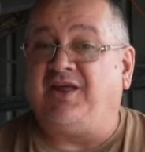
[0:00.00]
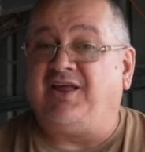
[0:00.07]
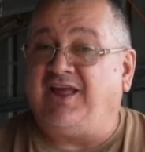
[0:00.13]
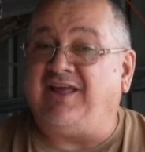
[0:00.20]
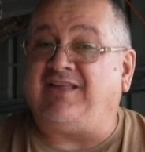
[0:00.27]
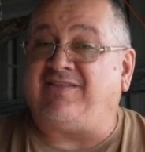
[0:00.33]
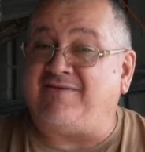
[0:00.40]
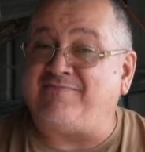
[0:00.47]

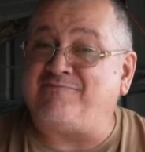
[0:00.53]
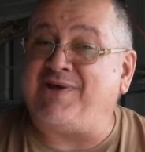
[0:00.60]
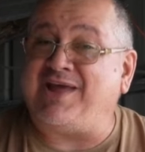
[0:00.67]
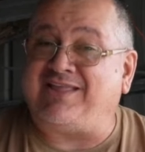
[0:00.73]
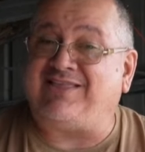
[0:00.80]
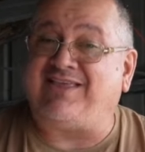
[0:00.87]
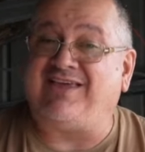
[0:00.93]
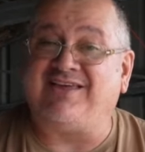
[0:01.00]

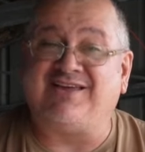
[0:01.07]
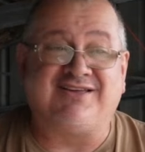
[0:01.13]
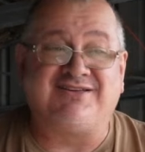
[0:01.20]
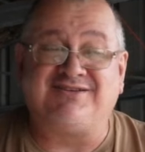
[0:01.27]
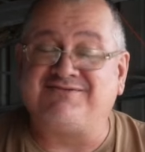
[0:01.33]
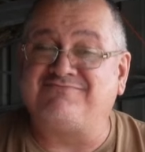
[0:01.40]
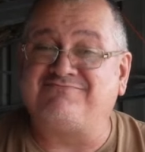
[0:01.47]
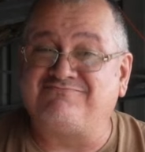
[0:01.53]
expect
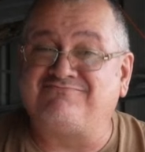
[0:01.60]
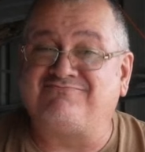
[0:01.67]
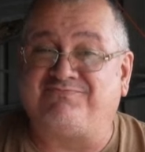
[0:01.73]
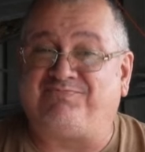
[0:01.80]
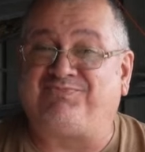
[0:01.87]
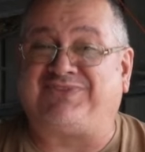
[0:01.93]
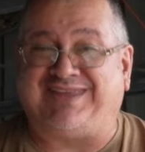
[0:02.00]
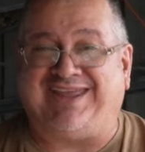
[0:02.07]

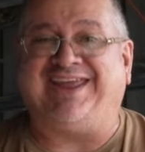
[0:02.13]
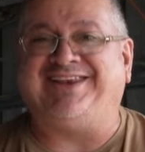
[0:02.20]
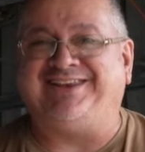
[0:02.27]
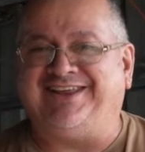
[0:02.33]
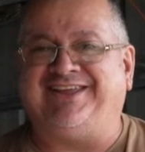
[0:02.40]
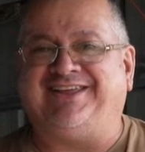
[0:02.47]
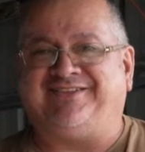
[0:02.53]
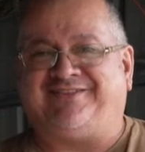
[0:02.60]
10
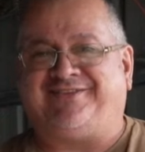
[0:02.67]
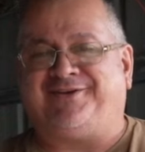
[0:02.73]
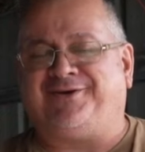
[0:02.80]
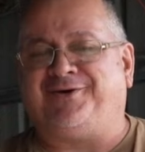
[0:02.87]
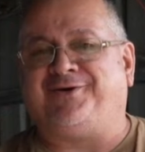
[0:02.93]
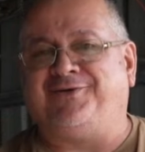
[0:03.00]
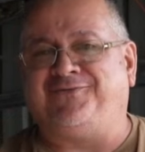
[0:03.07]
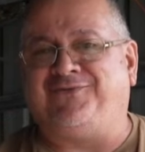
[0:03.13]
years of
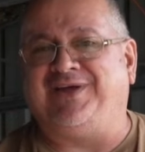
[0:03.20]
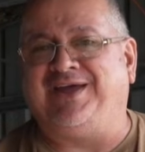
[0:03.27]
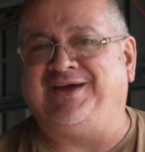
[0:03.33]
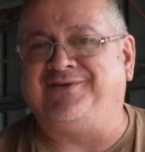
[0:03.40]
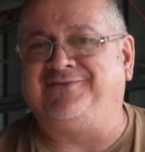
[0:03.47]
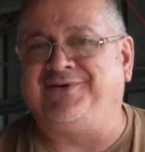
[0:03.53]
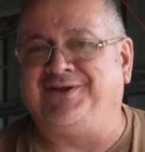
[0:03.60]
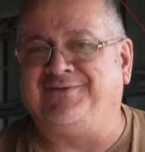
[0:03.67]
life out
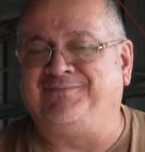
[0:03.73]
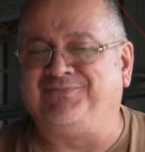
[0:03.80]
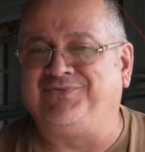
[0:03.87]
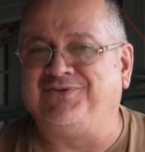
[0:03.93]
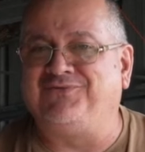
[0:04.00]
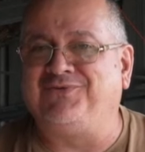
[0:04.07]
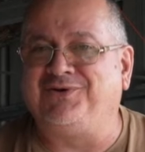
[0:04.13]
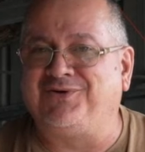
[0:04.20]
of it
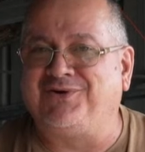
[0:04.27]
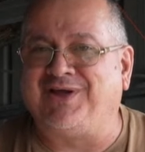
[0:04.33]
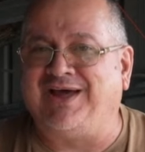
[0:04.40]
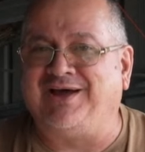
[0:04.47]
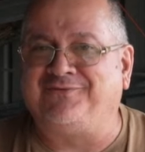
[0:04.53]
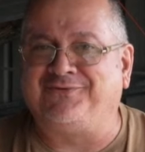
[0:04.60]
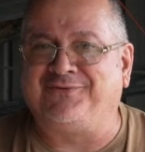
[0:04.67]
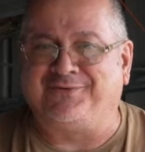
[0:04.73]
if you look
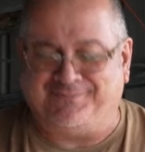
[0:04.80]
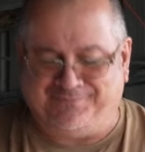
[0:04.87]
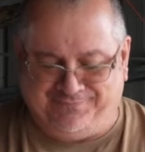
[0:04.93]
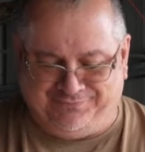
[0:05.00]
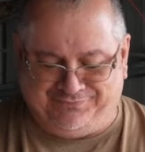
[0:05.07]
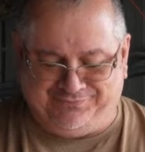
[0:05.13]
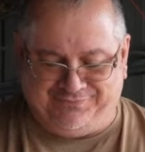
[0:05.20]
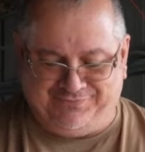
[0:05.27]
after them.
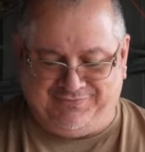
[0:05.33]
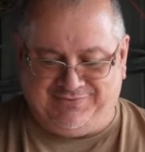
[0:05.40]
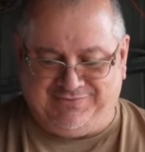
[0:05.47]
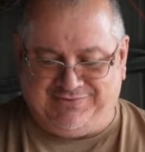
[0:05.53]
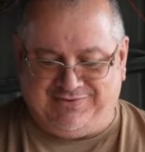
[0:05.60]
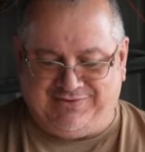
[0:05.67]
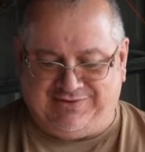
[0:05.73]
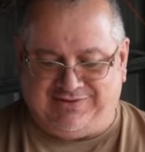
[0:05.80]

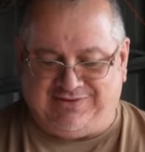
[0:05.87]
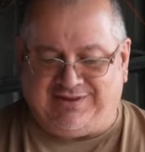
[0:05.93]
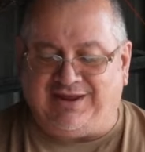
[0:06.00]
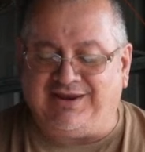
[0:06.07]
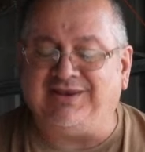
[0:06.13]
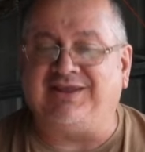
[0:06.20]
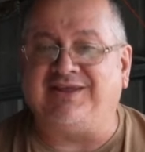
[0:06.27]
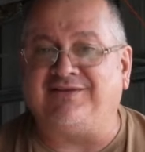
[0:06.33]

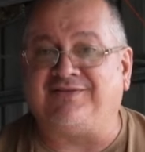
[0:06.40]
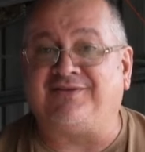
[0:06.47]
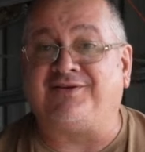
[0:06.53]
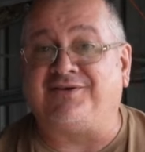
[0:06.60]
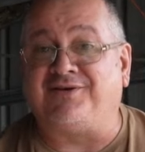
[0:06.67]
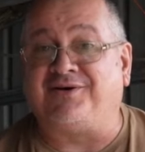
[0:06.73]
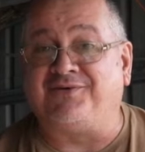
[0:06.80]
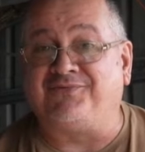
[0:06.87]
10 years of
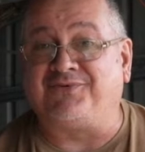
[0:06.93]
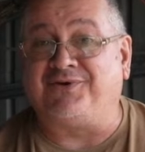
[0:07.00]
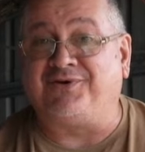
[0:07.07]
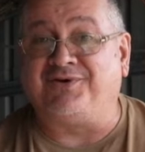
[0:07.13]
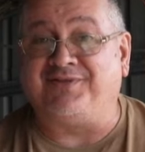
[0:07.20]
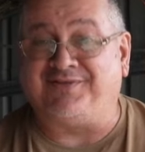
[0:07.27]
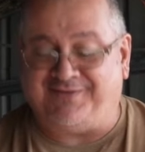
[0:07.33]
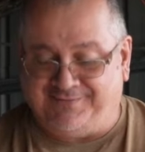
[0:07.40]
life,
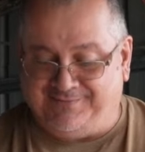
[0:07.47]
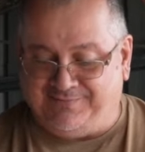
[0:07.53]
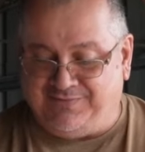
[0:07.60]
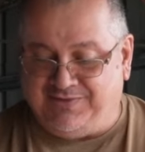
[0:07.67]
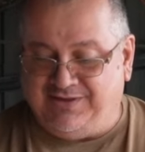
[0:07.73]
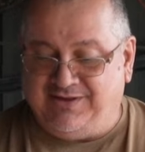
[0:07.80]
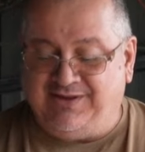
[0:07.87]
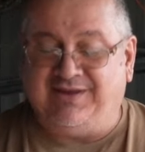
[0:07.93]
guys.
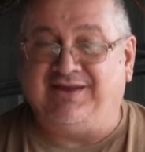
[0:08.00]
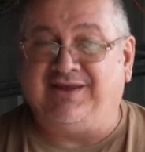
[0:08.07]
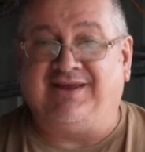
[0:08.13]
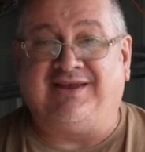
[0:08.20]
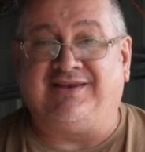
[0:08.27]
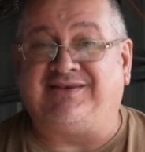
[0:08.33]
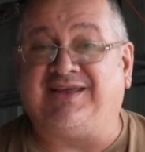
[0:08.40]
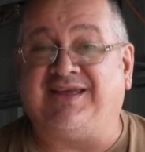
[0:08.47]

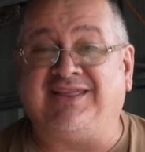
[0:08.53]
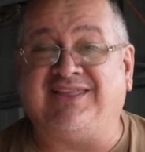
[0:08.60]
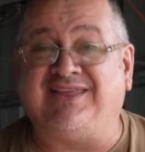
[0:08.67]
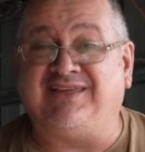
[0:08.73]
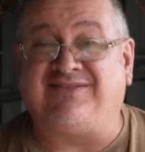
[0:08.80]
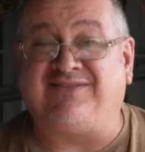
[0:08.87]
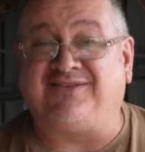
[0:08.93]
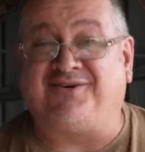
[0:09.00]
In 10
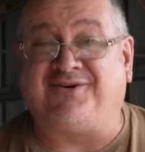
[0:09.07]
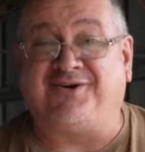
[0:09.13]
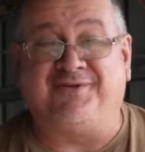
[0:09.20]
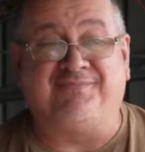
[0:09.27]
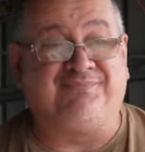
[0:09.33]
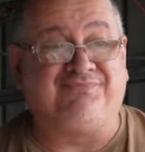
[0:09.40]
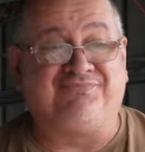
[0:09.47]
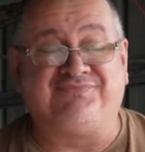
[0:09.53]
years
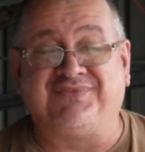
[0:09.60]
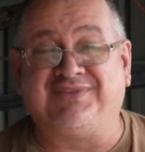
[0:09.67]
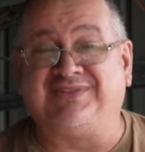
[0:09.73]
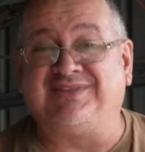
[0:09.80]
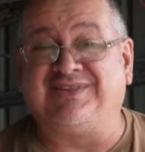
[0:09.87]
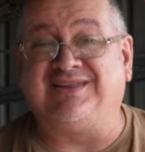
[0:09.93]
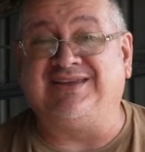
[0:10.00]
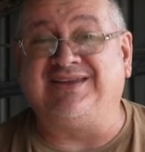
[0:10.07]
time,
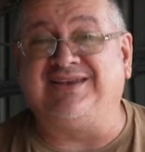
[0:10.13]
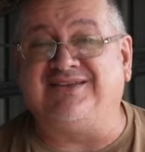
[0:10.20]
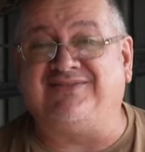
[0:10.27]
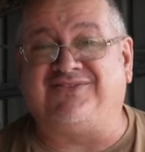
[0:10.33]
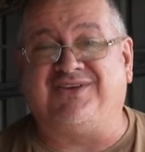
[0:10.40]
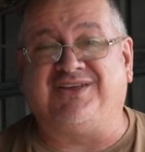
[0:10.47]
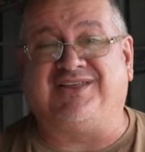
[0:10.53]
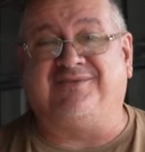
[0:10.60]
the
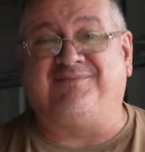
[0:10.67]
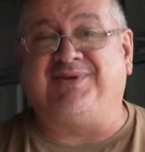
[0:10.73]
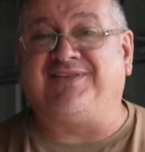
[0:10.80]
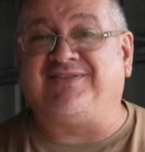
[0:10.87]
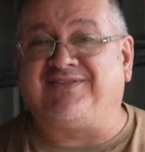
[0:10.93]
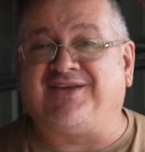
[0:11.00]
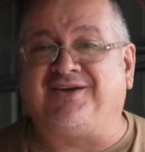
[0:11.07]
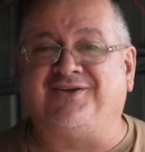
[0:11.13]
industry can be
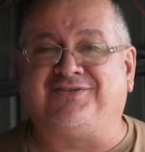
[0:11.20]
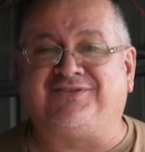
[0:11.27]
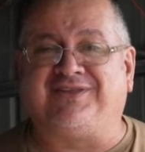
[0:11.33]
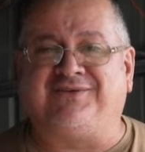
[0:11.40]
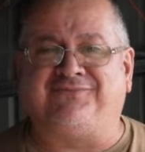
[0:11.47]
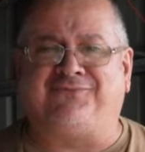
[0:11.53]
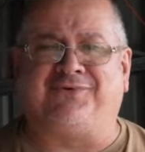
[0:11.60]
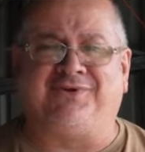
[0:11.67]
so
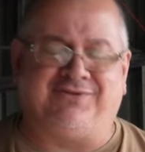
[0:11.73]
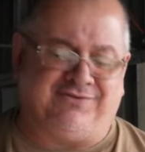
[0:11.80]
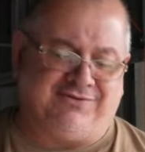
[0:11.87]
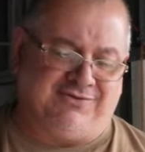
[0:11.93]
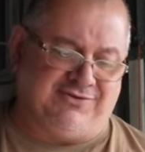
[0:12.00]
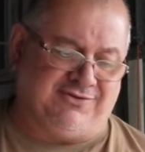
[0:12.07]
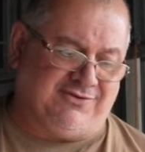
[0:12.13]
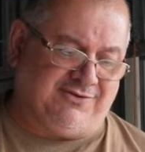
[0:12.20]
different
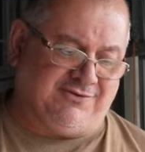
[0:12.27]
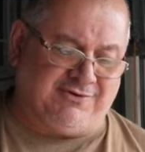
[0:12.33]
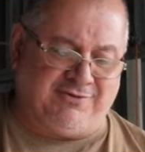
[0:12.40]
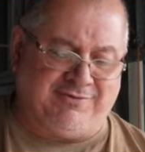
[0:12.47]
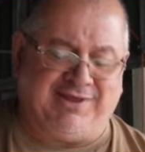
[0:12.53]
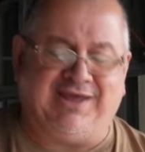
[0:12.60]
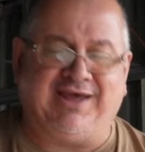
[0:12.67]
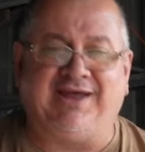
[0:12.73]
to what
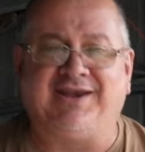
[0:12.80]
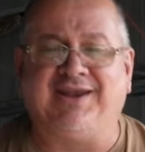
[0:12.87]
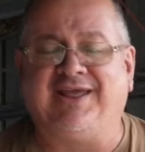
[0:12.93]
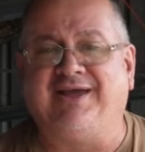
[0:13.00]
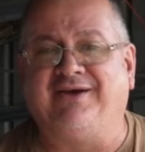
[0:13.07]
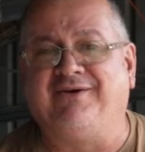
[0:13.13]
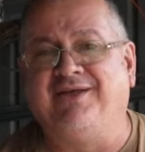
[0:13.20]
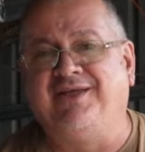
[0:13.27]
we are now.